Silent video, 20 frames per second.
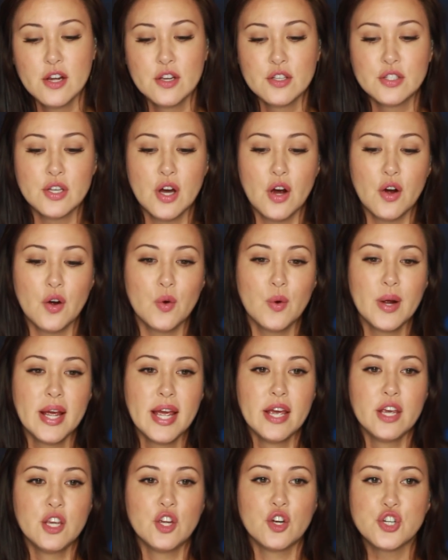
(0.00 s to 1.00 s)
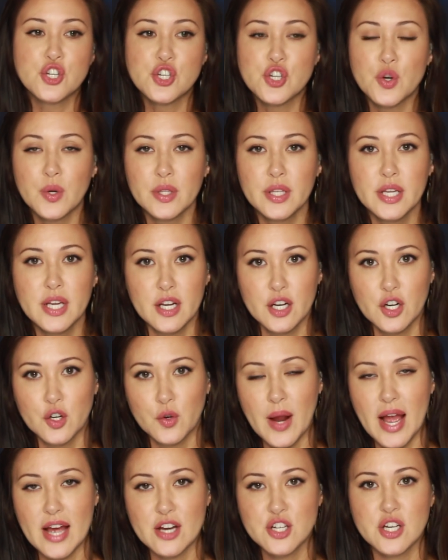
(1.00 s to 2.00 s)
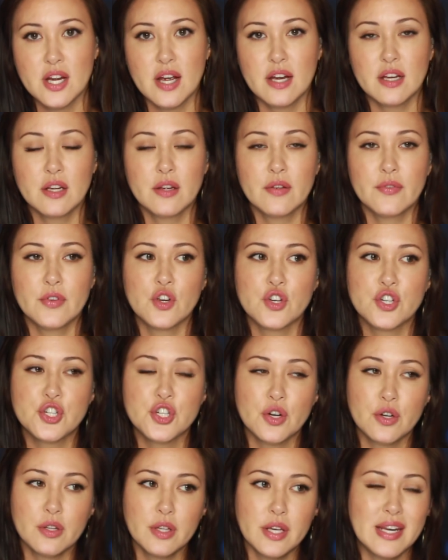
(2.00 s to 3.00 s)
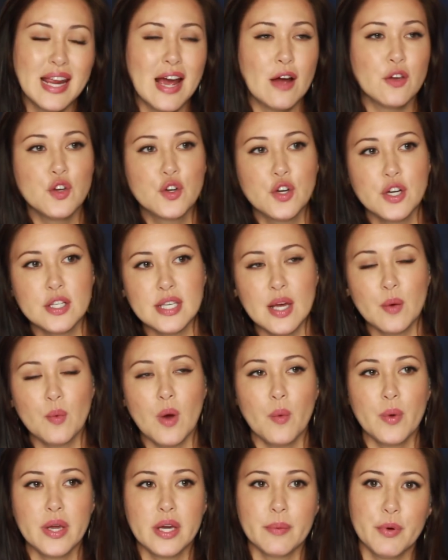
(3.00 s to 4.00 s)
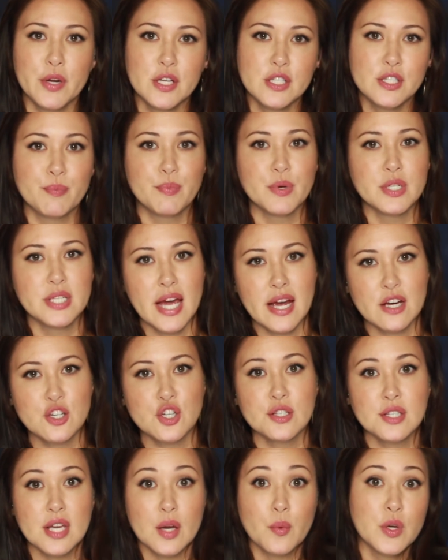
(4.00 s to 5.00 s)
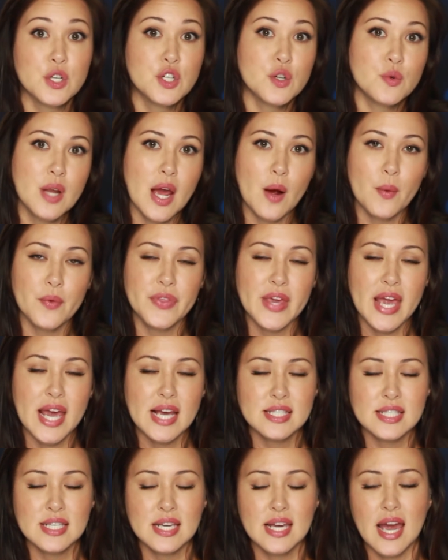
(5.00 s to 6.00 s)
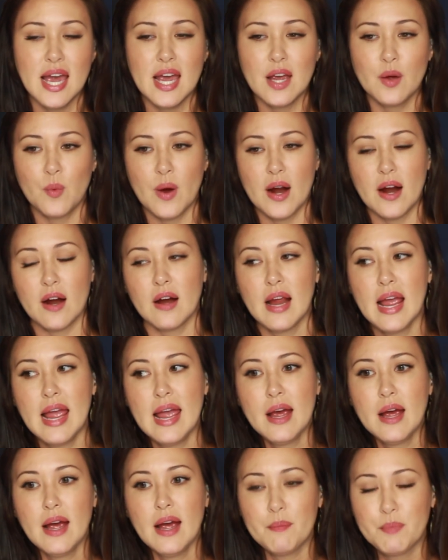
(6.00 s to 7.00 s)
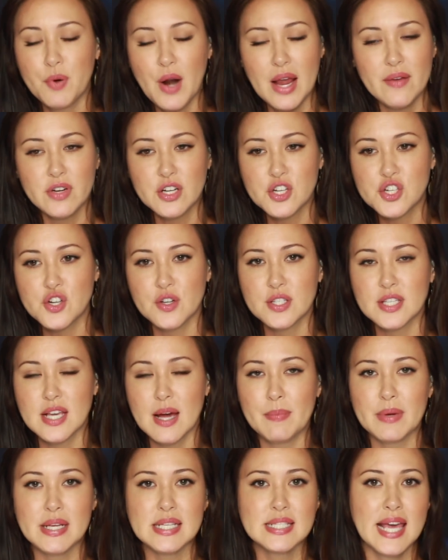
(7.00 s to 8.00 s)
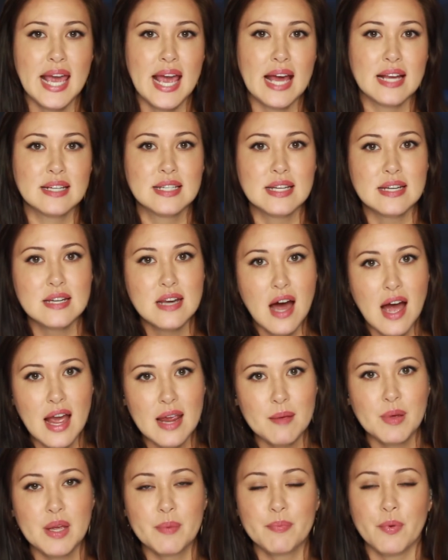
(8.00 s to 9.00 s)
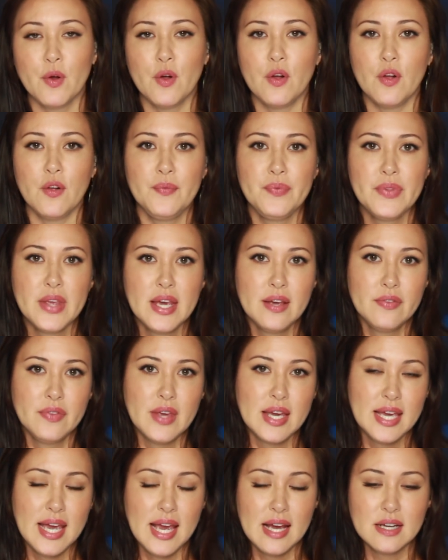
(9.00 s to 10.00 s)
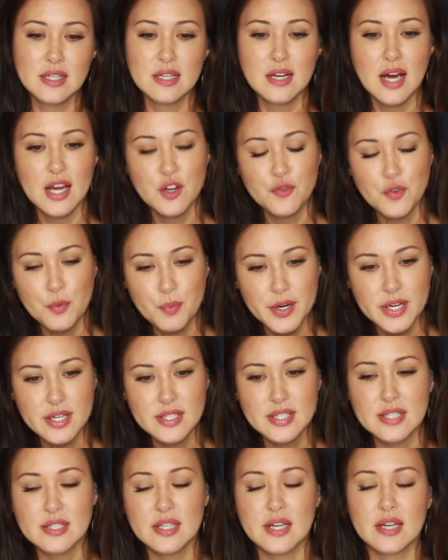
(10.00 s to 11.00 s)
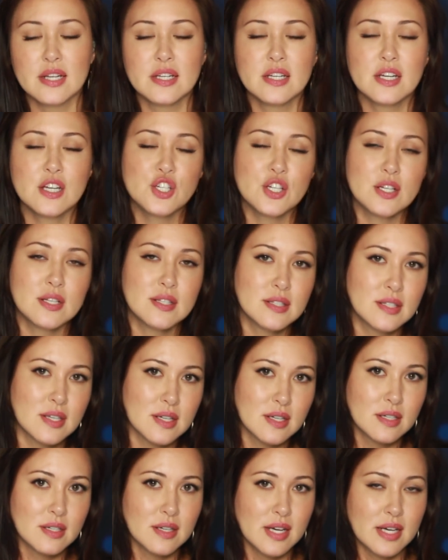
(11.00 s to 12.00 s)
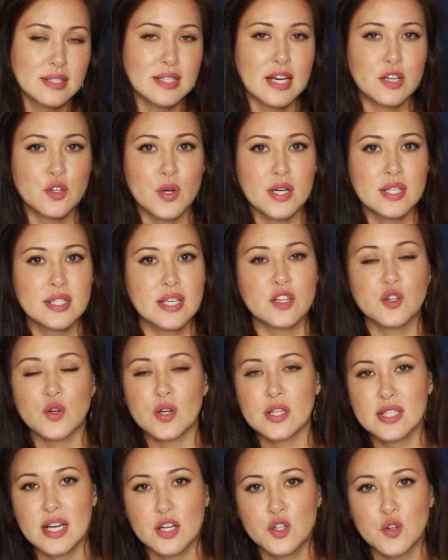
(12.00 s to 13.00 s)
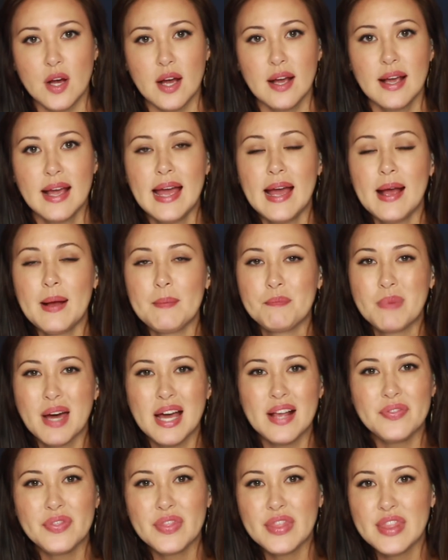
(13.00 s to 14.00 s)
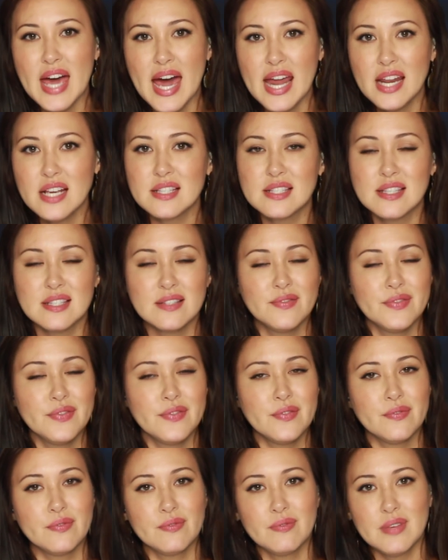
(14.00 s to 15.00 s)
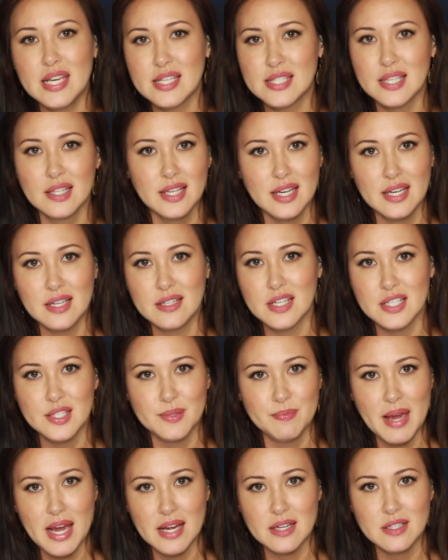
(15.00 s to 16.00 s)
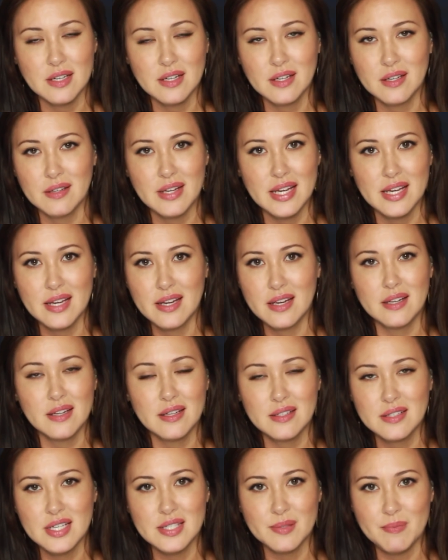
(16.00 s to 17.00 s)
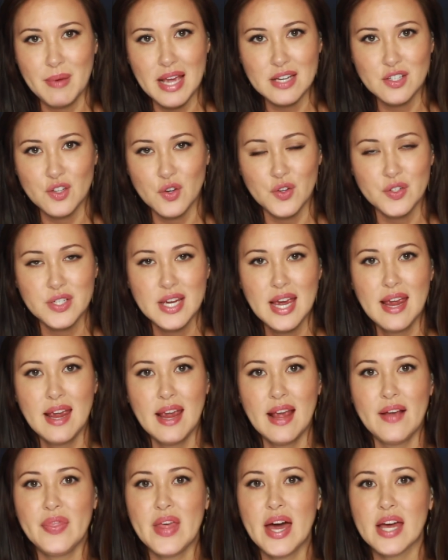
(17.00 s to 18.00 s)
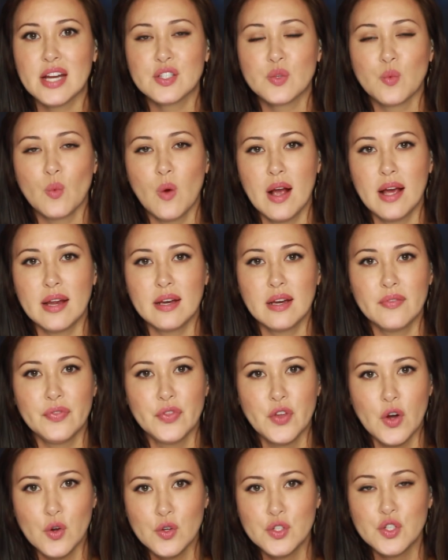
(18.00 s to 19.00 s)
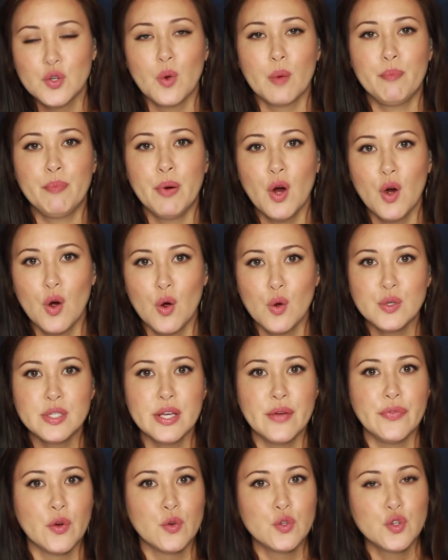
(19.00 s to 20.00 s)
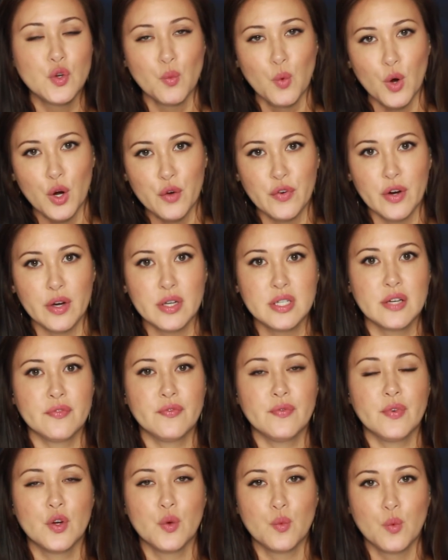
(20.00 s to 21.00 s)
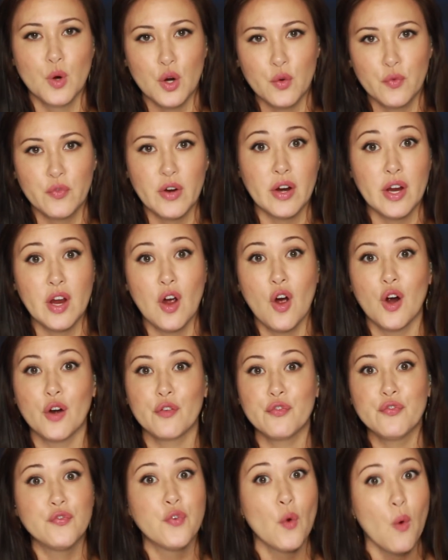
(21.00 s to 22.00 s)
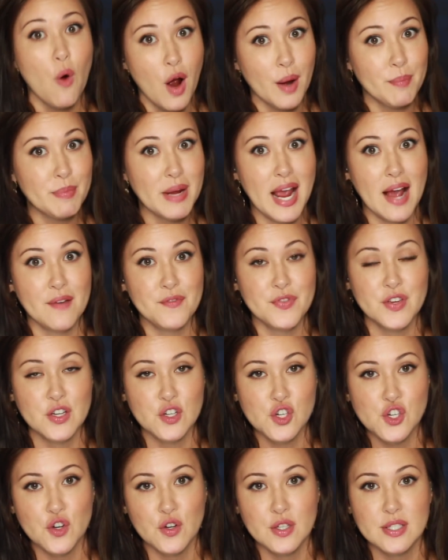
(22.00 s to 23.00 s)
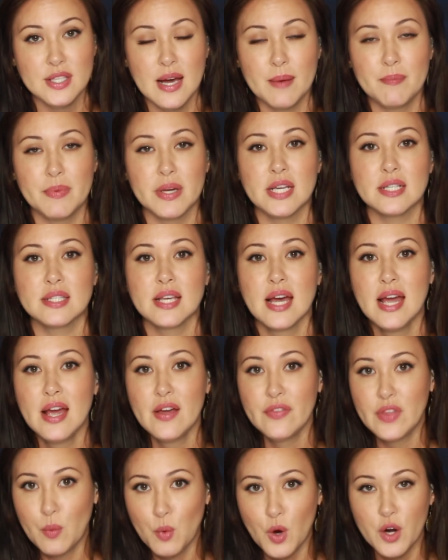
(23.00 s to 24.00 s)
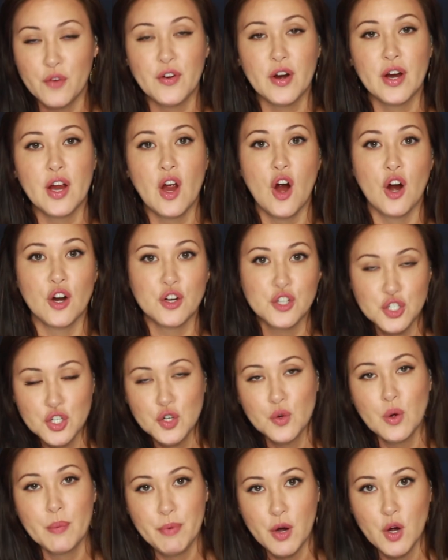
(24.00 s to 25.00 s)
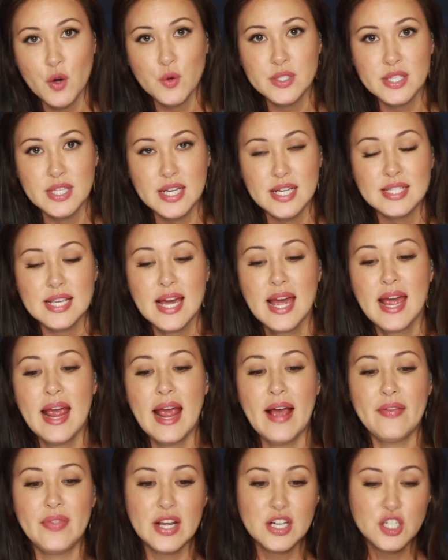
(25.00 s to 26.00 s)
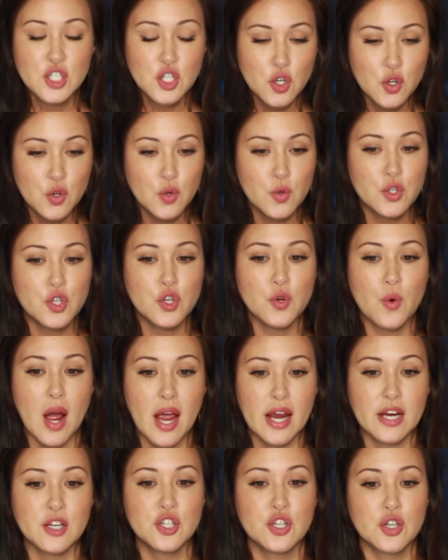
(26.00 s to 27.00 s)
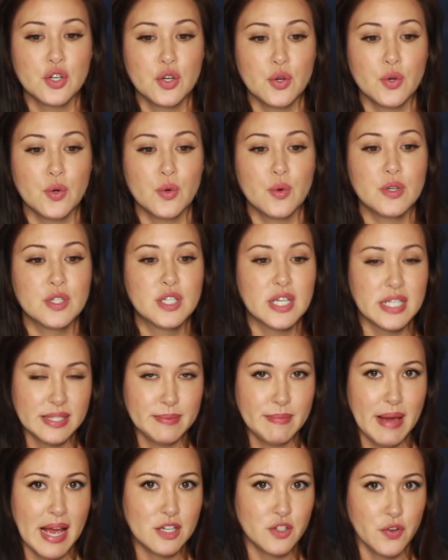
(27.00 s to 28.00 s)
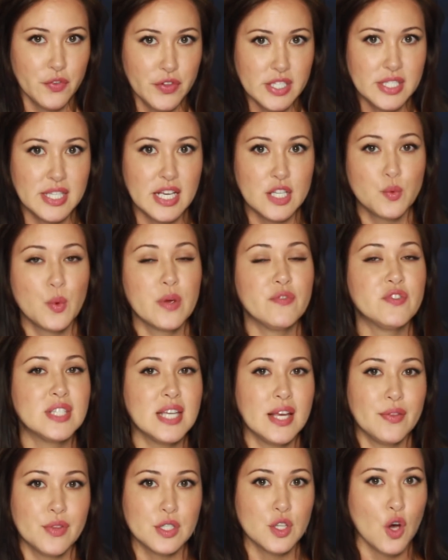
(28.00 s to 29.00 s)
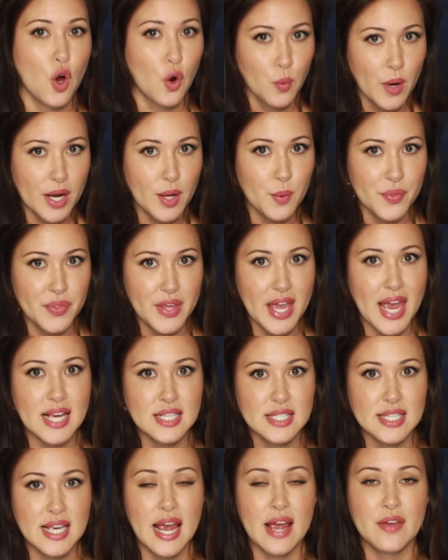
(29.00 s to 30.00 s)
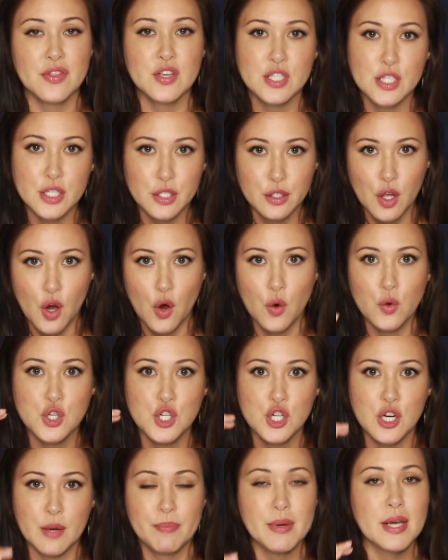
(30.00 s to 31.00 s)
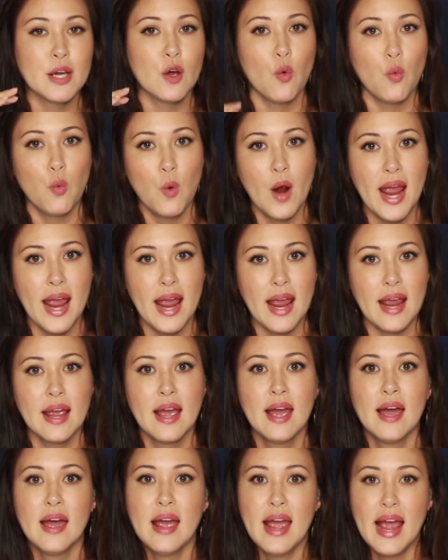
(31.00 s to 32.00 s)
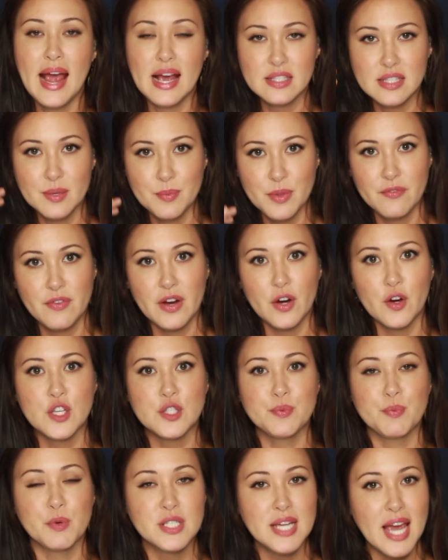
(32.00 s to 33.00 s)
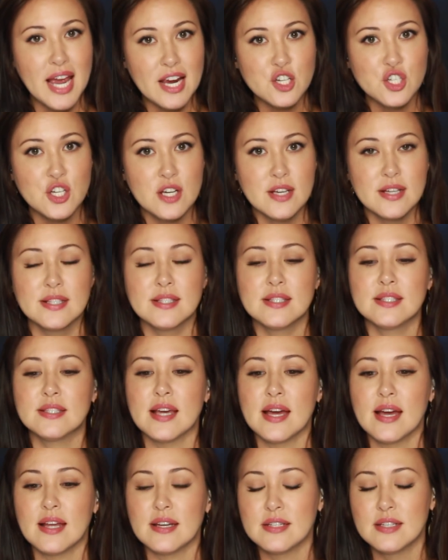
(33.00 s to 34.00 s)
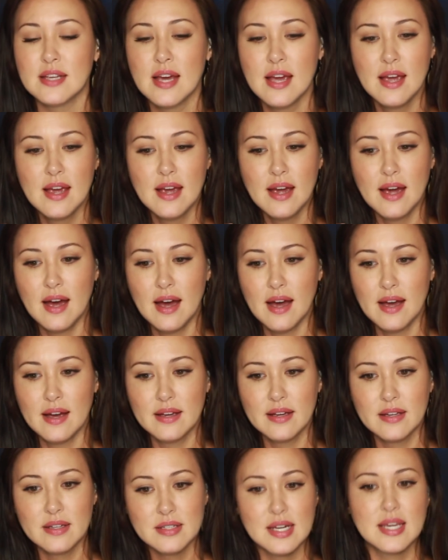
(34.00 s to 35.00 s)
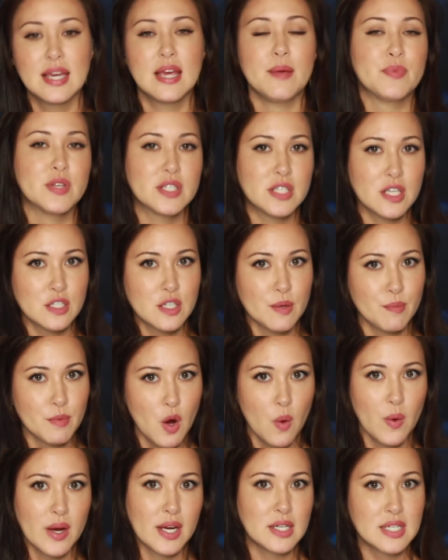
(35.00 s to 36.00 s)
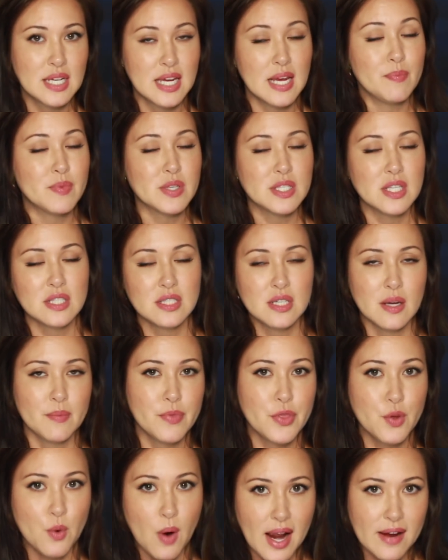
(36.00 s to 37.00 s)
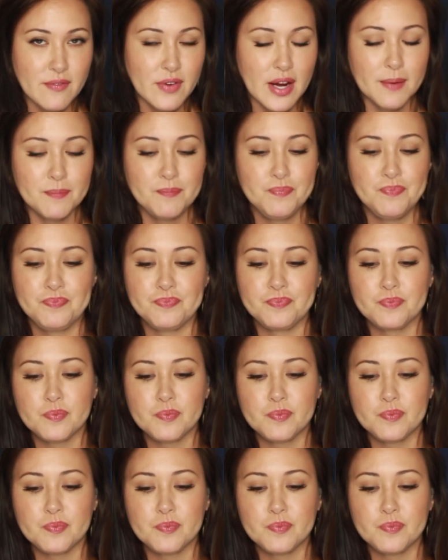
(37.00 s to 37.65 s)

So you're surely going to crash it. You're surely, now you could say, well, we could put in some protections like we do now with the ACA, where private insurance companies can't deny people. They can't deny you for pre-existing conditions and et cetera, et cetera, et cetera. But that is easily dismantled. And that is what those who oppose and those who work very hard on behalf of the insurance companies, they work very hard to oppose this. And they do try to dismantle these things. We've seen this already with the ACA, the slow chipping away at some of the various protections and to keep the system going and to keep the system thriving.